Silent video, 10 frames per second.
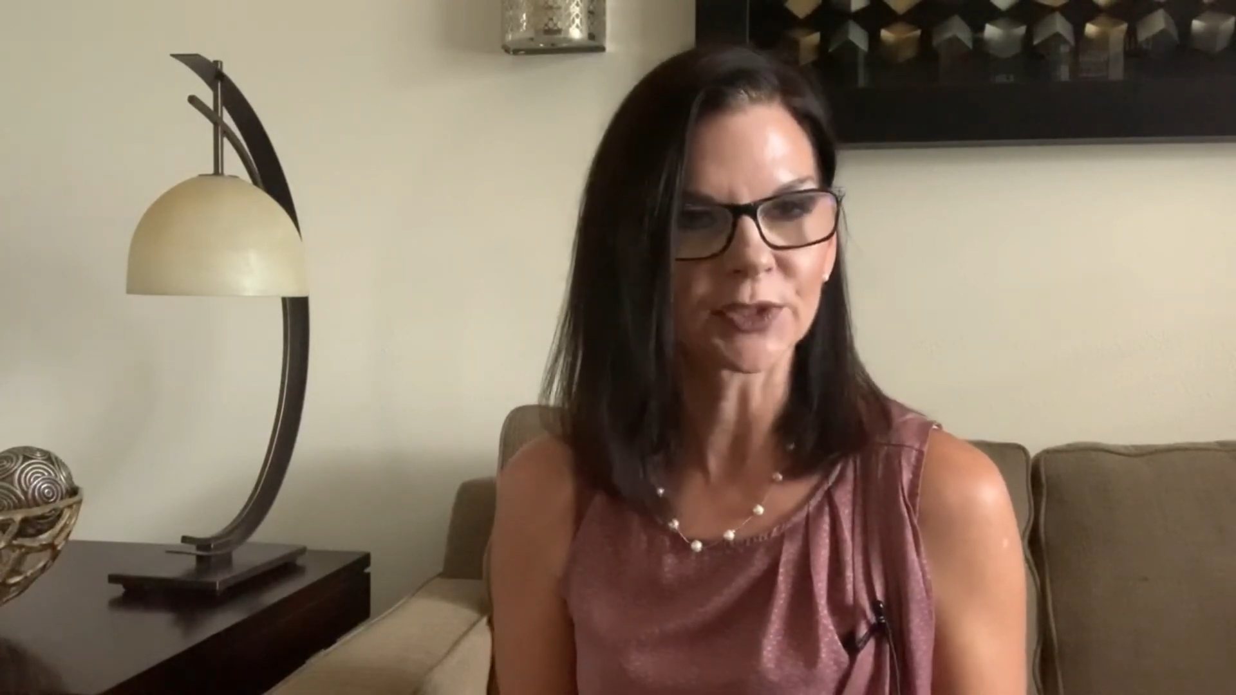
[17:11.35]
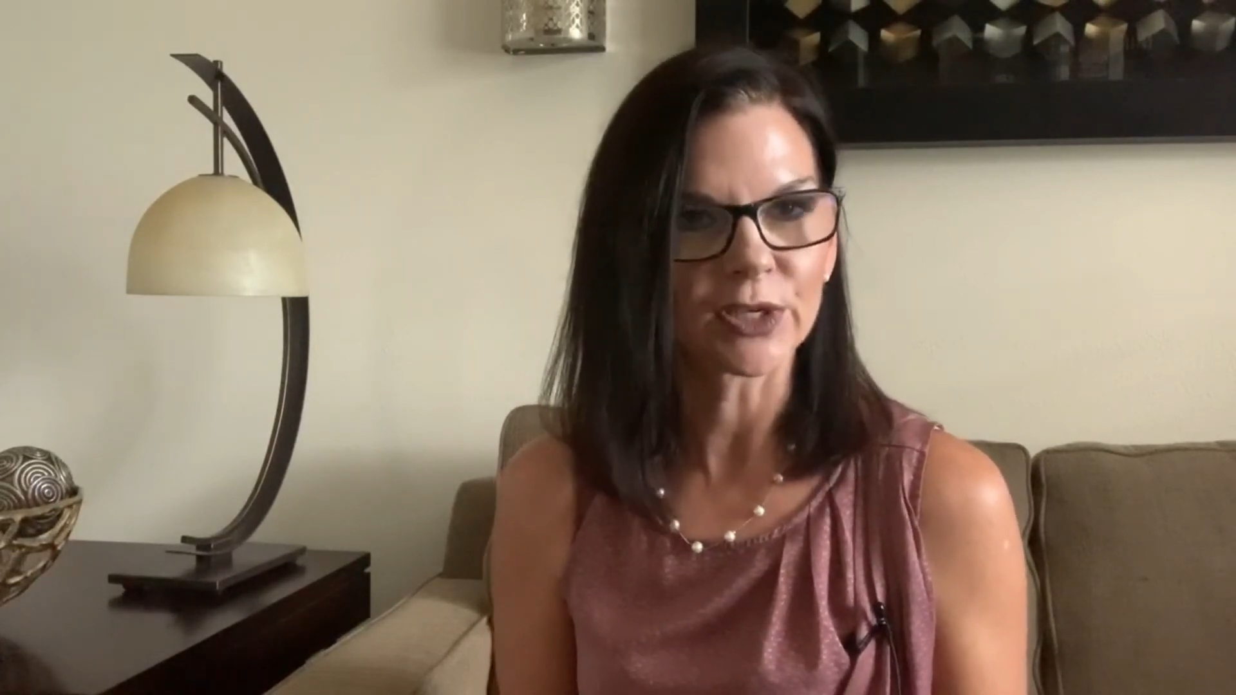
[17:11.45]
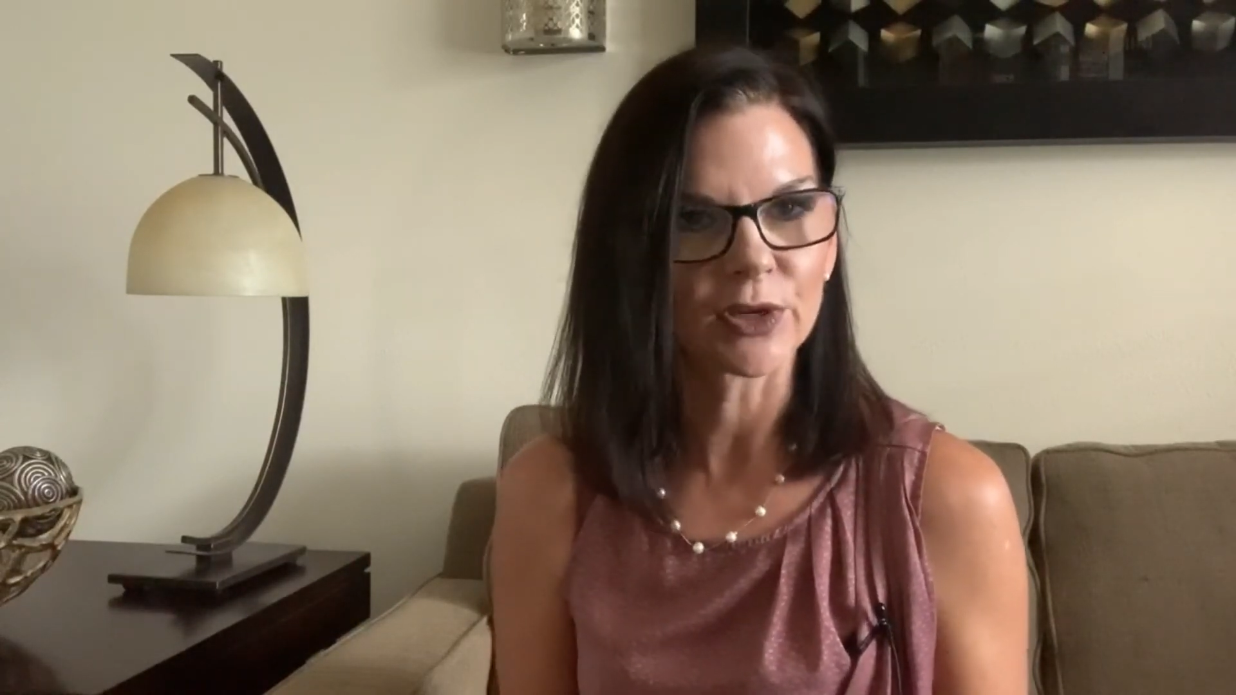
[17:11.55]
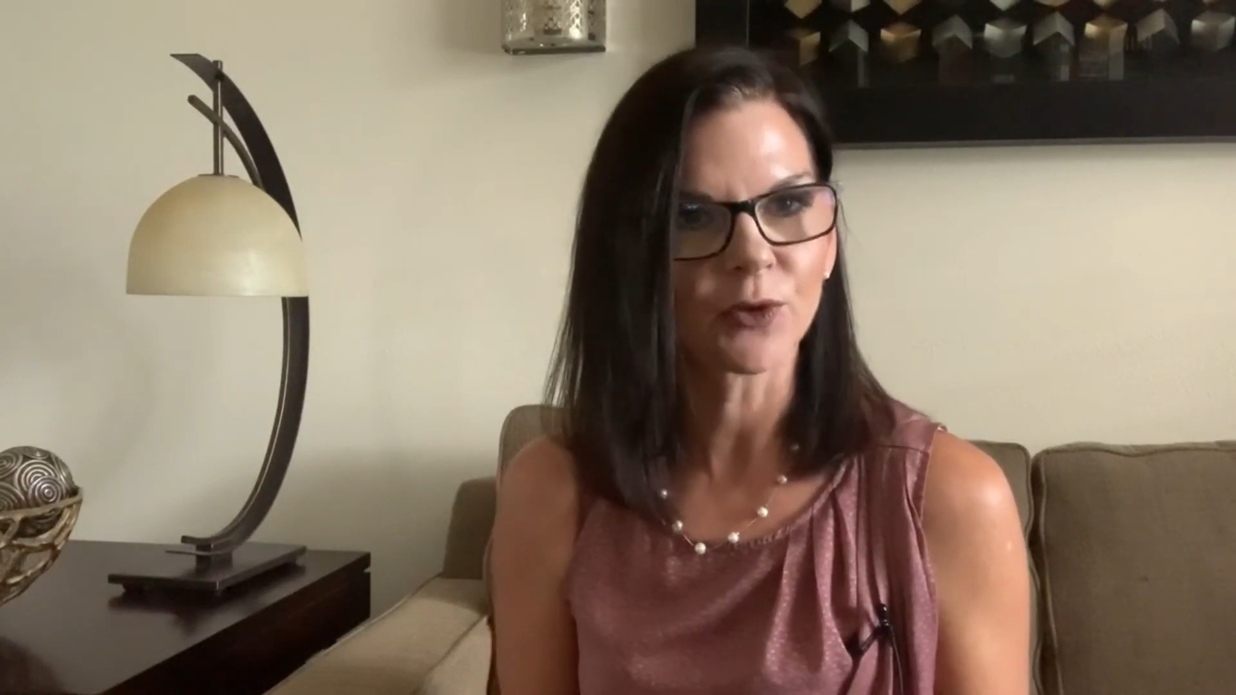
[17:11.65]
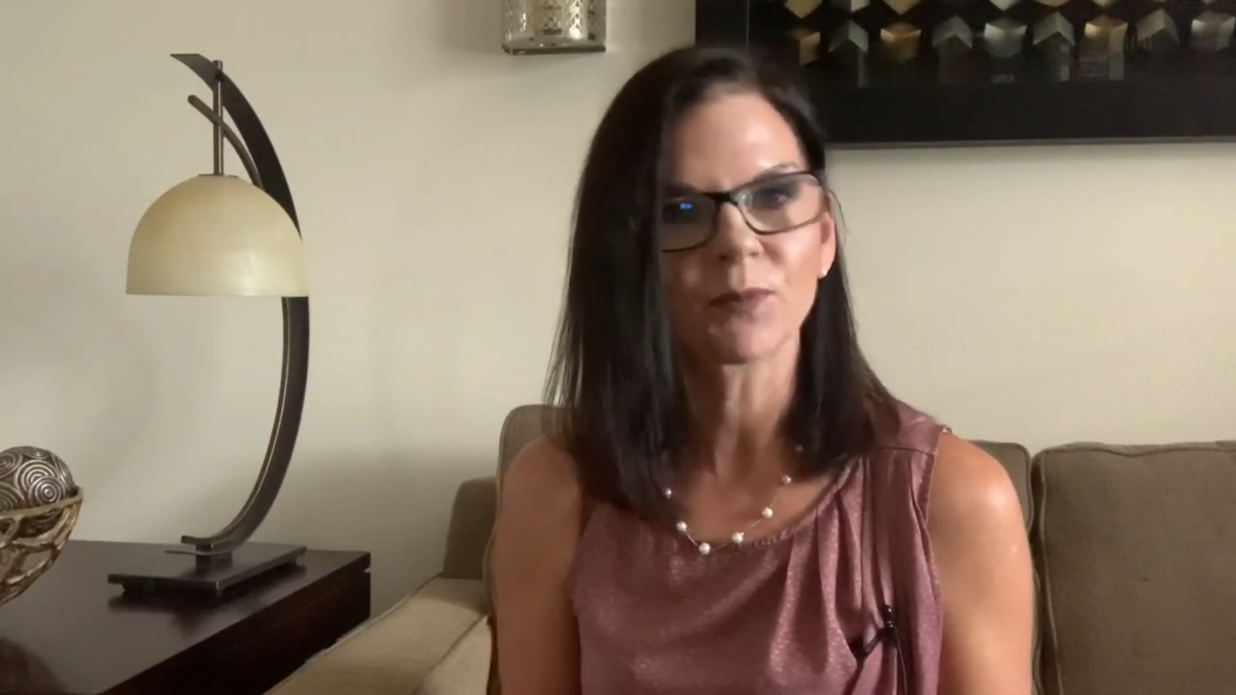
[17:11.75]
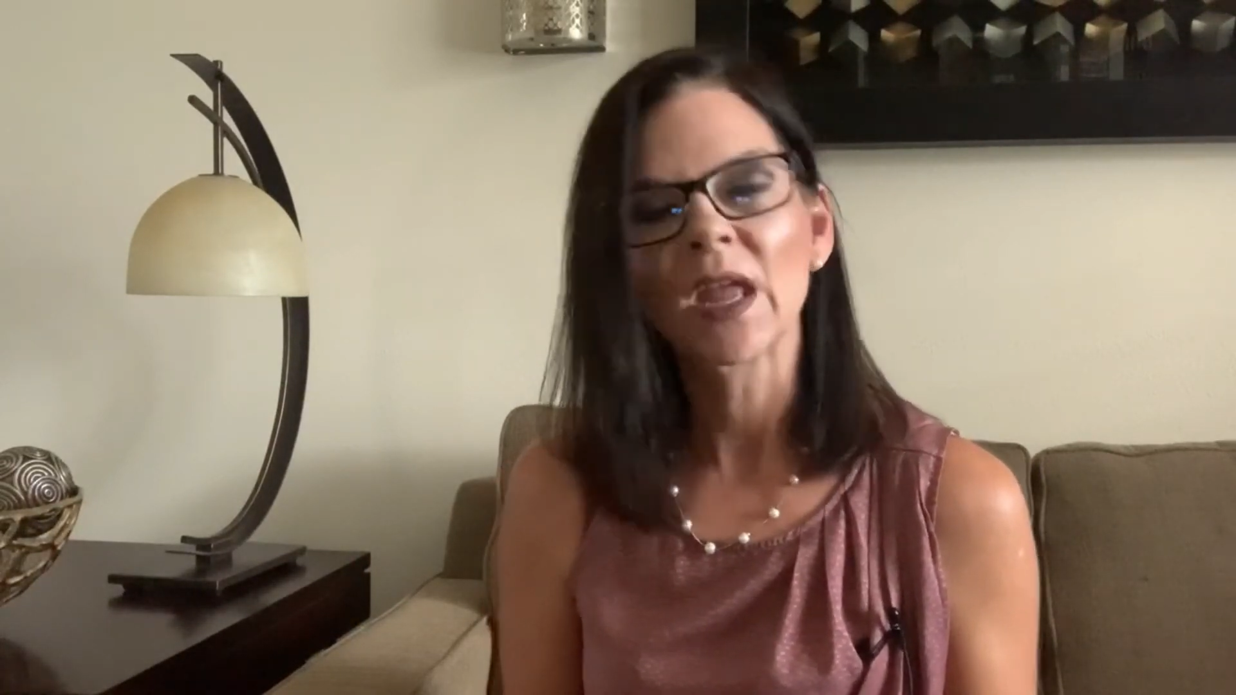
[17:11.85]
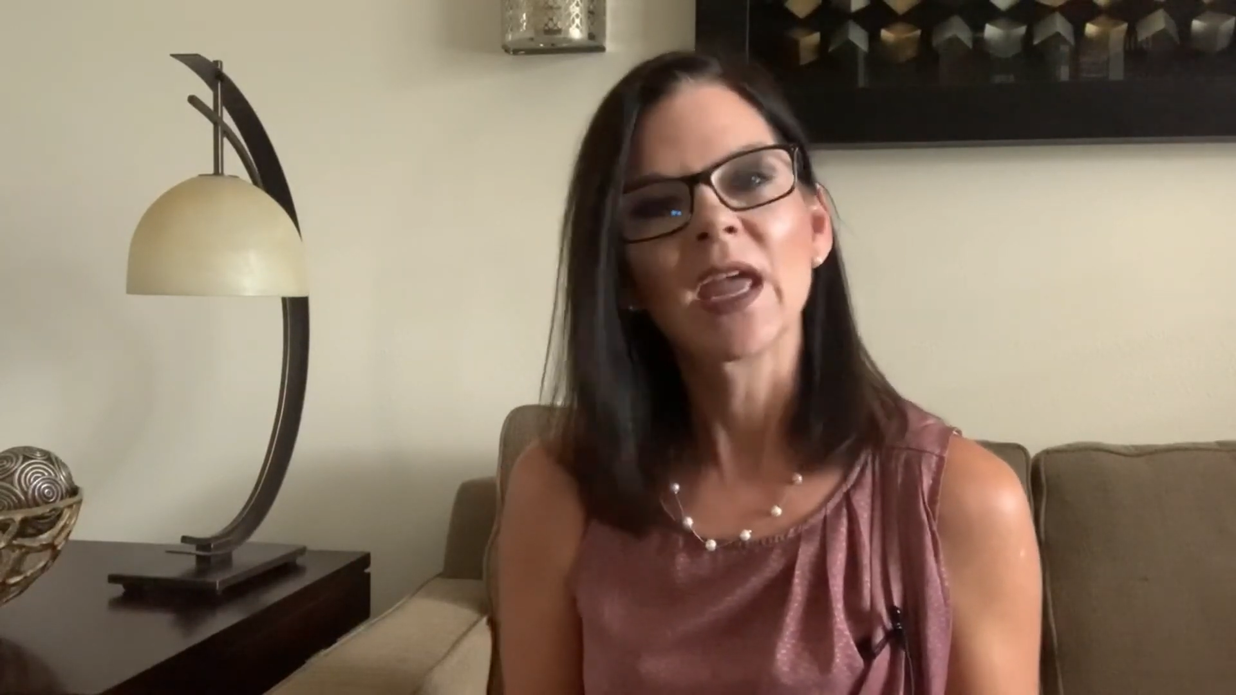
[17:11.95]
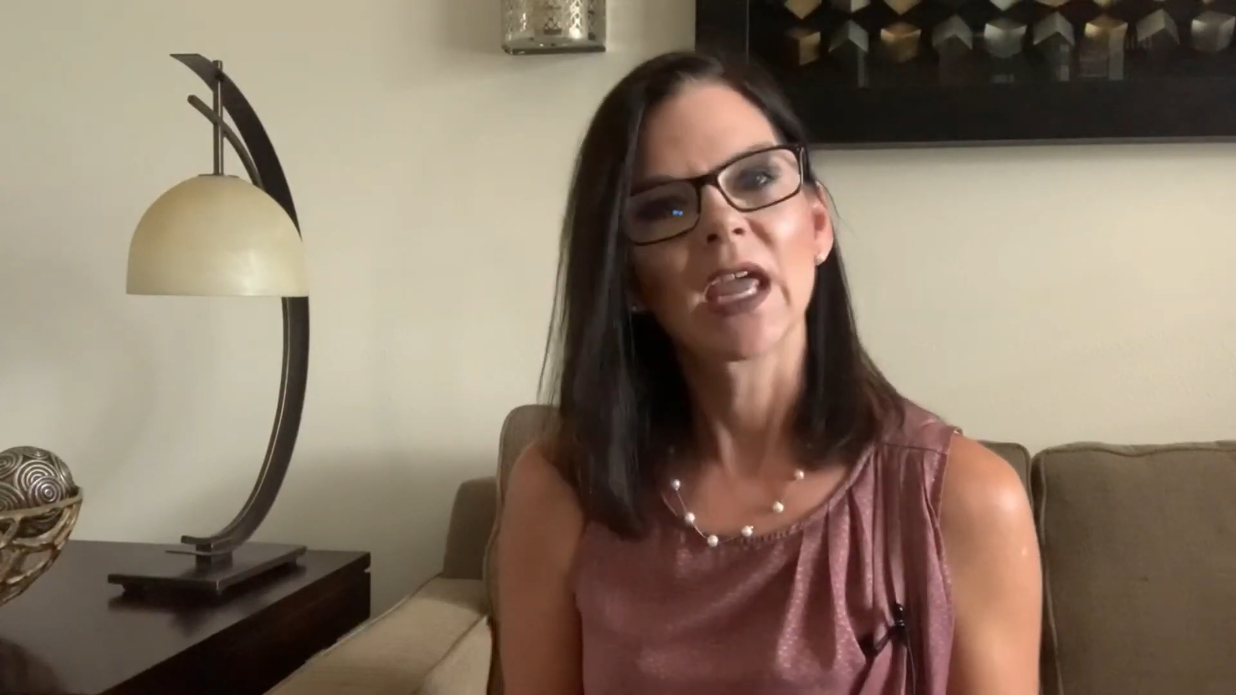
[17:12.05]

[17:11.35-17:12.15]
to you.